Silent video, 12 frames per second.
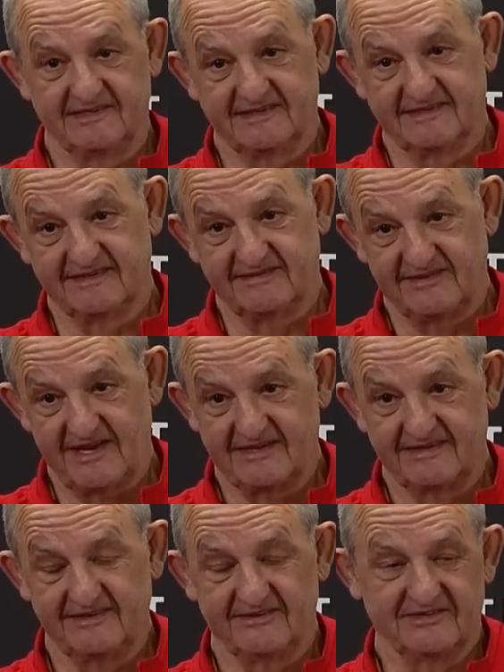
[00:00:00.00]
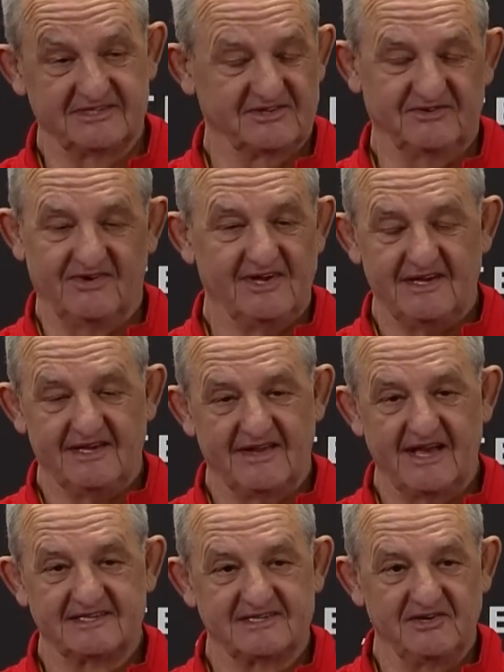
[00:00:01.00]
And, you know, so
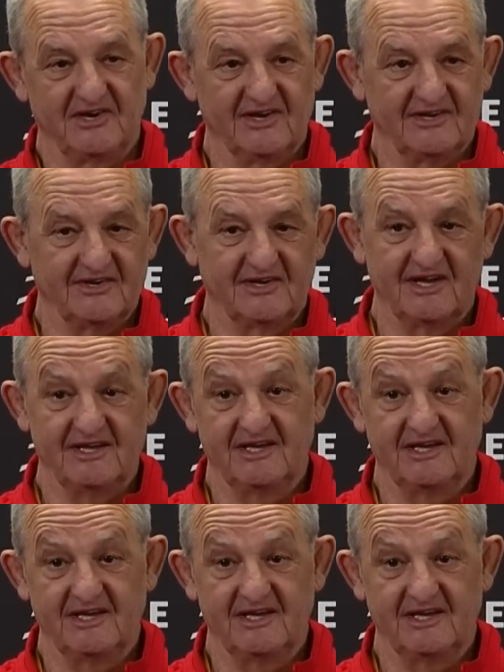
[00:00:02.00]
that's how you got to look at it.